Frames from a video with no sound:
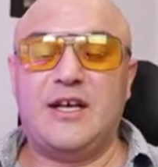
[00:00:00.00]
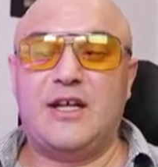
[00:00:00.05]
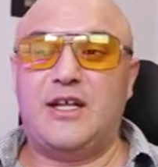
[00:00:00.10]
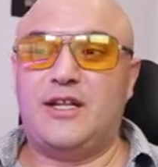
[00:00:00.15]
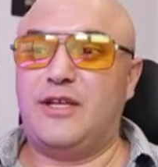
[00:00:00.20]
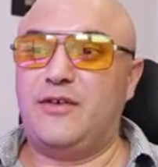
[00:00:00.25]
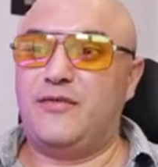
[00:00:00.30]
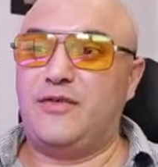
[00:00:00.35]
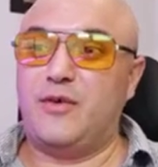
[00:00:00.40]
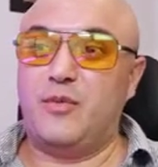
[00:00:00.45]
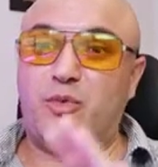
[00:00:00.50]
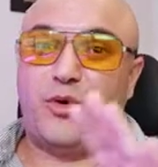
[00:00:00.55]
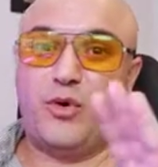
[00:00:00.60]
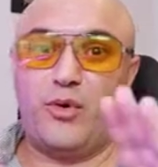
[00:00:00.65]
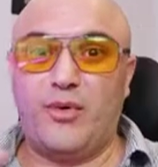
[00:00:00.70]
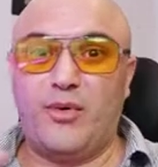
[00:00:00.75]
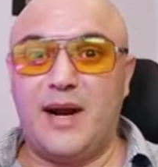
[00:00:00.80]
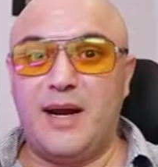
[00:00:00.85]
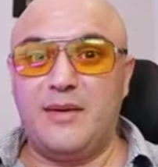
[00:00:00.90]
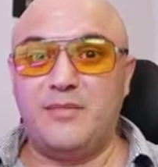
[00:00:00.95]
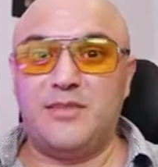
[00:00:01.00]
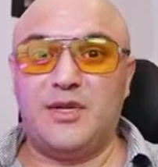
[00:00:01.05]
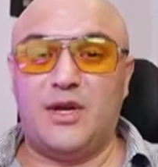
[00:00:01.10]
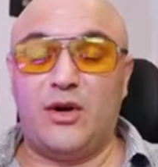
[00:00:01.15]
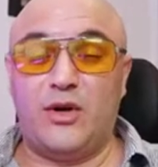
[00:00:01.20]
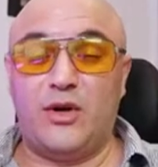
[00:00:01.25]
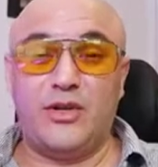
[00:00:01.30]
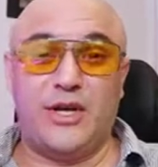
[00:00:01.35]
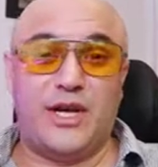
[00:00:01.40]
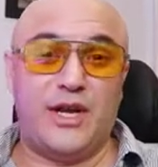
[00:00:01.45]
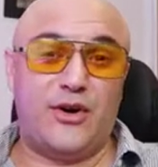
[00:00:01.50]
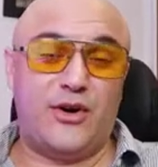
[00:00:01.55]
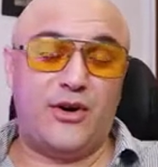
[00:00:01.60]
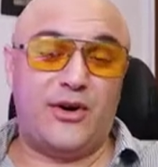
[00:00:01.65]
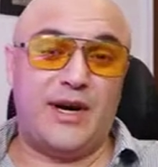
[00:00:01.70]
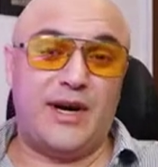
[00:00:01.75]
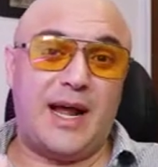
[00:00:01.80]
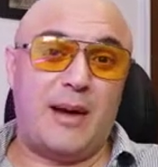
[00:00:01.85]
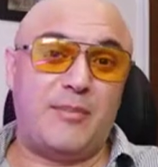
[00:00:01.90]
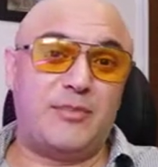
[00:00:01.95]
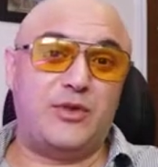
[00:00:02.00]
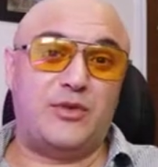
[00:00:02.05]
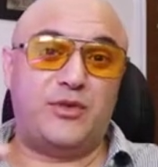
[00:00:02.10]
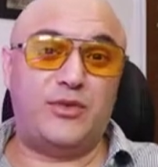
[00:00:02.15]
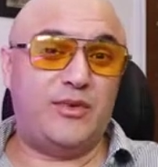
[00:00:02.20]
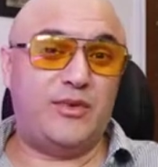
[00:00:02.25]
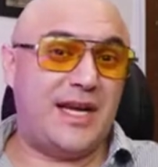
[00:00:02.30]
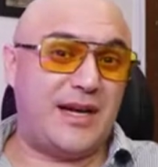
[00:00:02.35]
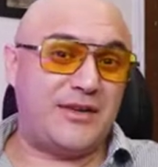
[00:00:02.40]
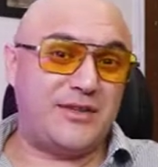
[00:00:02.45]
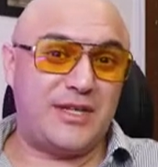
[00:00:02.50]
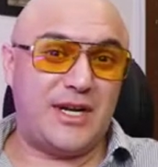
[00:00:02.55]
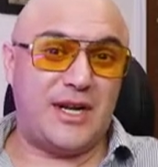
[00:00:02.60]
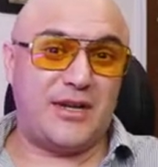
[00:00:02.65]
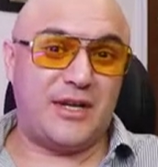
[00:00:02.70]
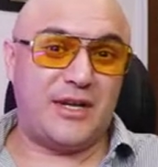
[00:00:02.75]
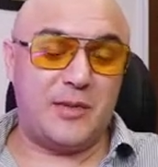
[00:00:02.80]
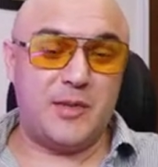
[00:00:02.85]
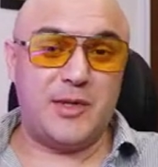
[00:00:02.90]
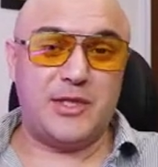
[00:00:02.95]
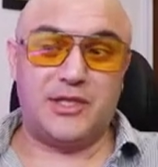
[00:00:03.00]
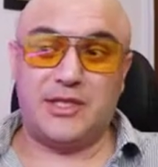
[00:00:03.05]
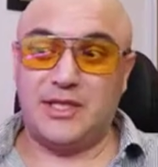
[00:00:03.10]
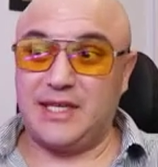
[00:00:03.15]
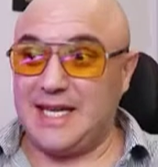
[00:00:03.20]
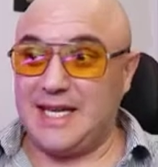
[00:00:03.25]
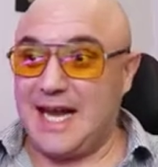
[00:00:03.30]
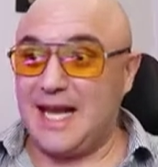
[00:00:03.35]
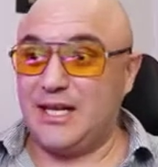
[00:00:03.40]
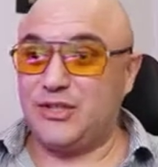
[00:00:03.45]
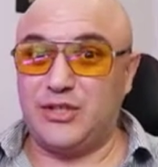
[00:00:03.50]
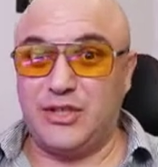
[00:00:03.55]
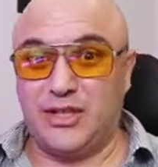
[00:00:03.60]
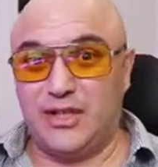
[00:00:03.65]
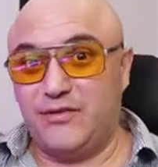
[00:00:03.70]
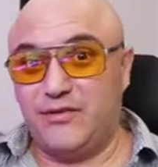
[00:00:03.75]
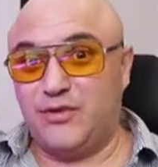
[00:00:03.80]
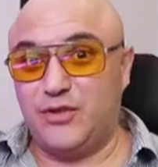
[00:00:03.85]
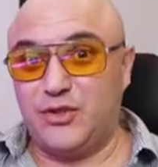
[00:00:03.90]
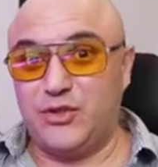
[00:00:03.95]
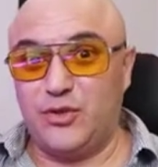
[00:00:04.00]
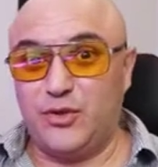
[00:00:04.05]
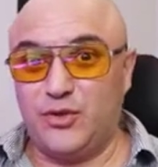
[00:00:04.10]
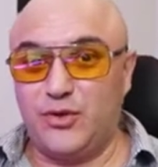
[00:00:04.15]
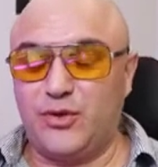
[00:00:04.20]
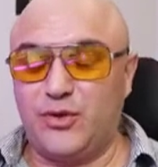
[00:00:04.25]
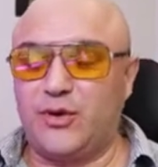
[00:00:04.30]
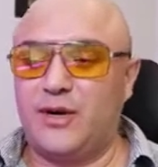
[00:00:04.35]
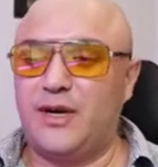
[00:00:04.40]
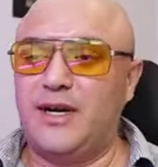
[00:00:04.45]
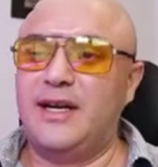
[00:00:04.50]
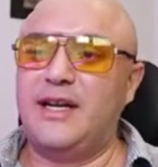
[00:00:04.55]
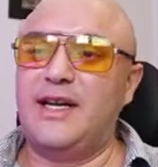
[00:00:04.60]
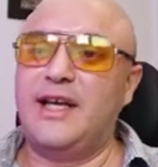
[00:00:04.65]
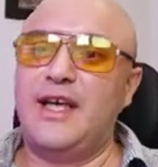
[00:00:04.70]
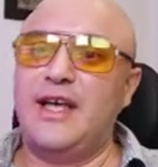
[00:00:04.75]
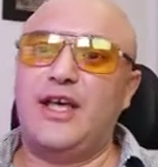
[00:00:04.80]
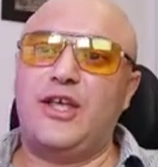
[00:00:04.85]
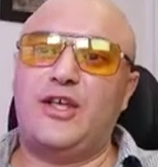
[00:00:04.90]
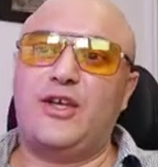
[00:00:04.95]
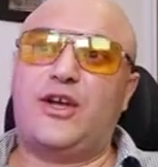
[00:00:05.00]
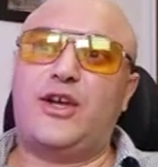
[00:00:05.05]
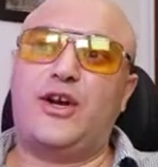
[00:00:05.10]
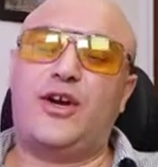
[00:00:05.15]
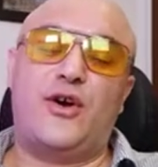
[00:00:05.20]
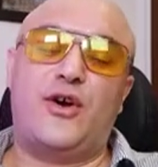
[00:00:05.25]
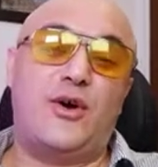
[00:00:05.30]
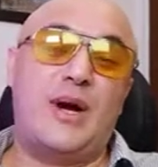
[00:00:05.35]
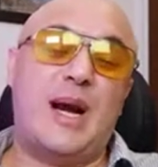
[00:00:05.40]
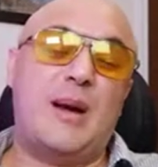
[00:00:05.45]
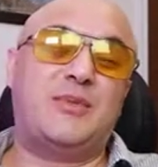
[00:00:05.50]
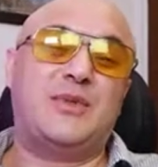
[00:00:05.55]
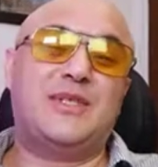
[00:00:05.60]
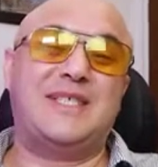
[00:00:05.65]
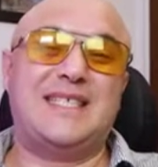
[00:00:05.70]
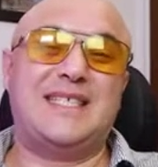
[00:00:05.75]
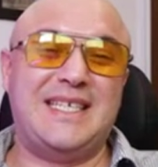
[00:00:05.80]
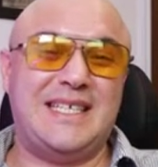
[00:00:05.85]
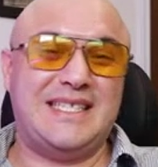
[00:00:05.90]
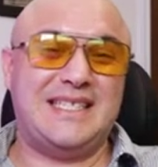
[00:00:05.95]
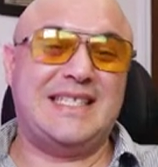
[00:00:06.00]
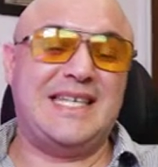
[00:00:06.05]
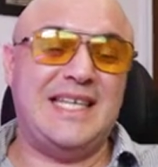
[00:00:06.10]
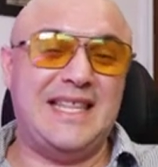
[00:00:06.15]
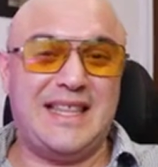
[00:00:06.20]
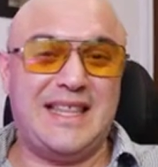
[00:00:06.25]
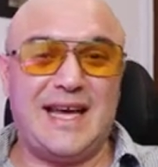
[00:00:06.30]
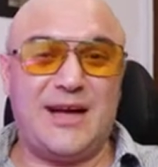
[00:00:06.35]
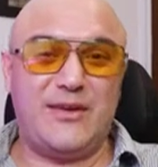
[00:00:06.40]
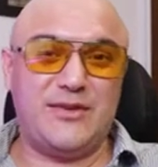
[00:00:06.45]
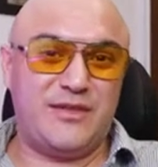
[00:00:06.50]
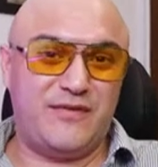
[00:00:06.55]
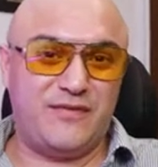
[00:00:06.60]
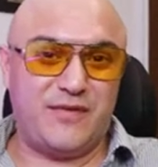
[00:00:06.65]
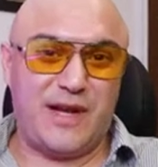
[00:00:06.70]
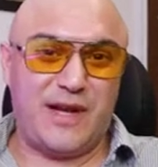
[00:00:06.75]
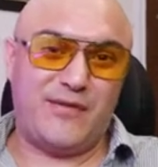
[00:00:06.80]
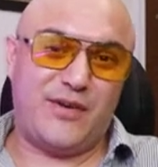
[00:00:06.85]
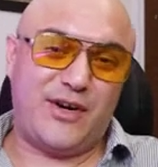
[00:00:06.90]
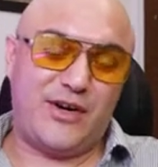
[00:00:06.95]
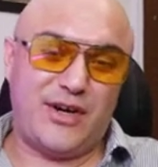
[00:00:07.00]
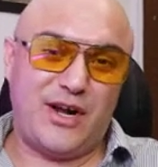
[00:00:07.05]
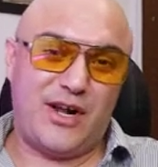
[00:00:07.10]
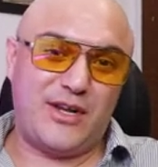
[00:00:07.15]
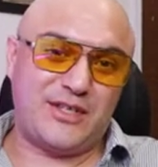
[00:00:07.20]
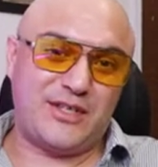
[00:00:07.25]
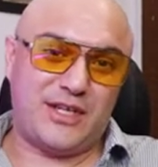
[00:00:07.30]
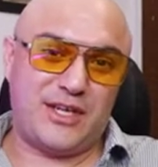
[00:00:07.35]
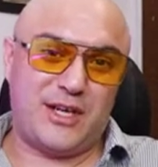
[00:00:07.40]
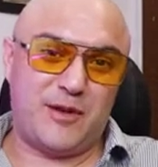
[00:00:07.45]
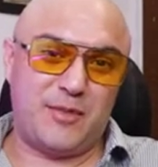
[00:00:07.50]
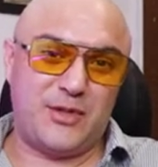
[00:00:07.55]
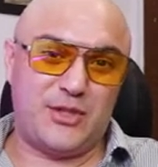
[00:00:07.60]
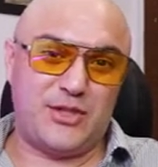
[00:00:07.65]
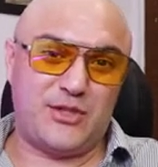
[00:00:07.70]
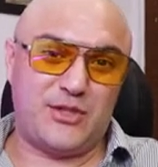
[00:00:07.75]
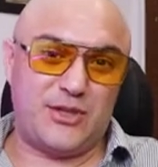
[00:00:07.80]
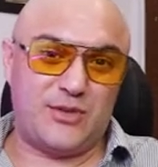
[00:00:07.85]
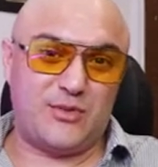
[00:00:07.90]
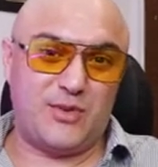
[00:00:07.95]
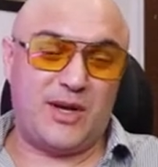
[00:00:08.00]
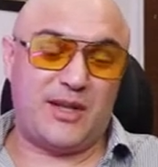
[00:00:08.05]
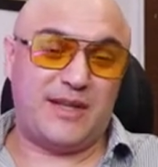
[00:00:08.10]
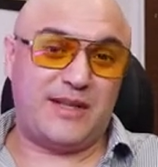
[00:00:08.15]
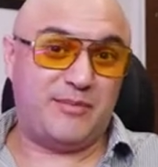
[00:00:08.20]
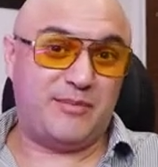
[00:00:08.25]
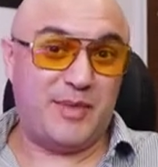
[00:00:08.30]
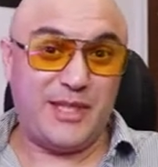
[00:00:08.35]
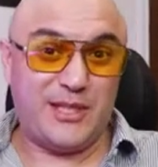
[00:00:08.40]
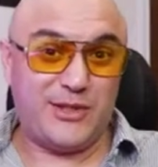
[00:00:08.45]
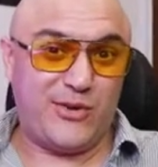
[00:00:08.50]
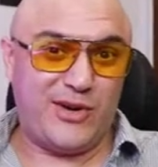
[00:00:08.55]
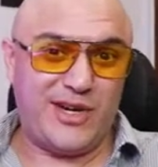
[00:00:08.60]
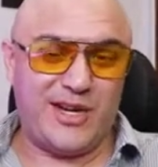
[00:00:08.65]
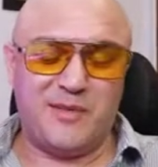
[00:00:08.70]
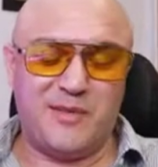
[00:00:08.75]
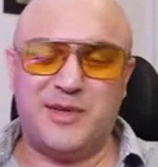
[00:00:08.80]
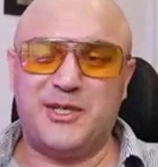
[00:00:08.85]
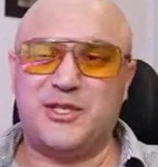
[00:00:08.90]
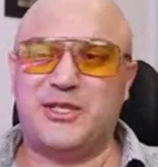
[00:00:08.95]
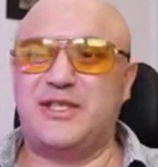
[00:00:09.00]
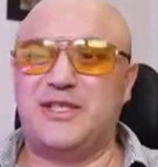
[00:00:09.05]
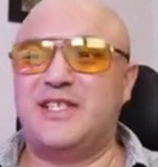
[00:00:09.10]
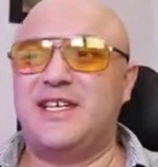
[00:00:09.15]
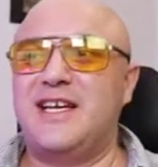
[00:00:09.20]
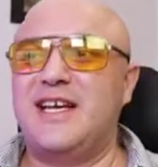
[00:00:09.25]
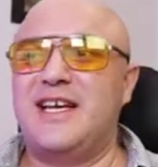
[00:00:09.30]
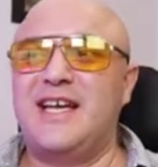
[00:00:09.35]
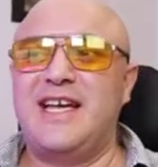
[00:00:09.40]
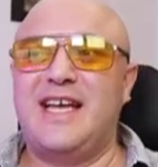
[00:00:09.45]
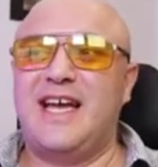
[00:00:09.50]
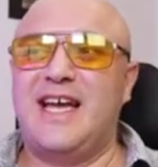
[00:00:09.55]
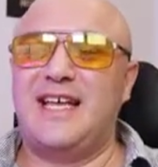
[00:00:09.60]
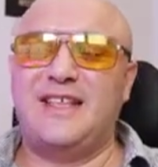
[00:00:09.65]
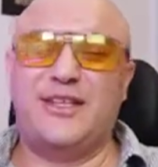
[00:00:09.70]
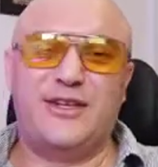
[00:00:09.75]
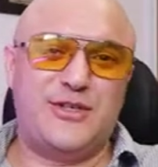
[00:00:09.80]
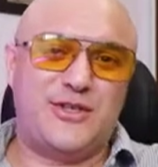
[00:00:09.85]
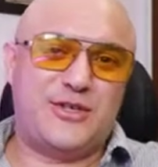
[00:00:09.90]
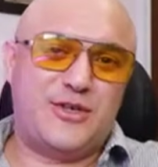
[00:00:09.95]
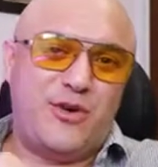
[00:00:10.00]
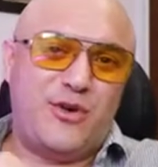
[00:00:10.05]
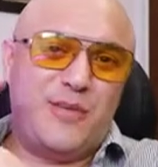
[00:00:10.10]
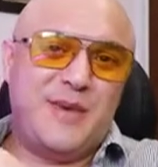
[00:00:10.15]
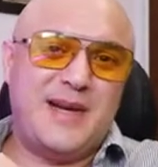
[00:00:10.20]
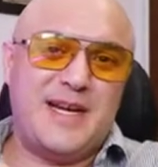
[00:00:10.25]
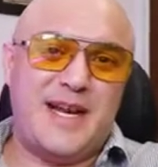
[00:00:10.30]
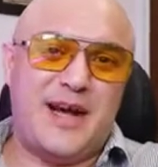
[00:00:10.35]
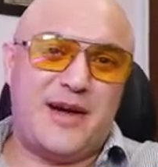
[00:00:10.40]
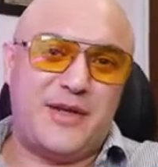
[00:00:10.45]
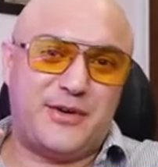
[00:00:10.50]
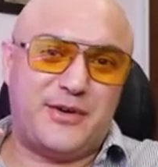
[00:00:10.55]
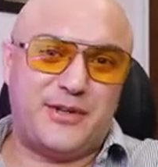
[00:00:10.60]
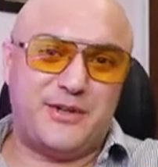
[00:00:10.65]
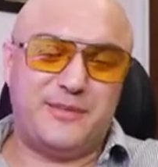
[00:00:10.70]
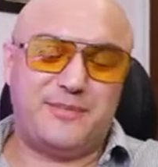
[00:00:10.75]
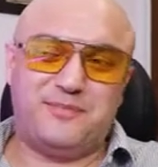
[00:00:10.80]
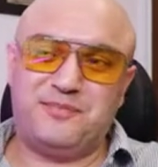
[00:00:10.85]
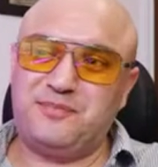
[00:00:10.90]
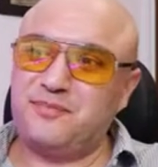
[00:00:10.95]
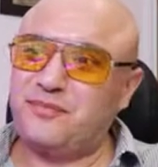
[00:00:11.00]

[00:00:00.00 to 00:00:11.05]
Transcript: A different program. You can earn up to $2,000 commission, cash delivered to your door. You can earn up to $16,500 in commissions as well, Bitcoin commissions. And there's so many other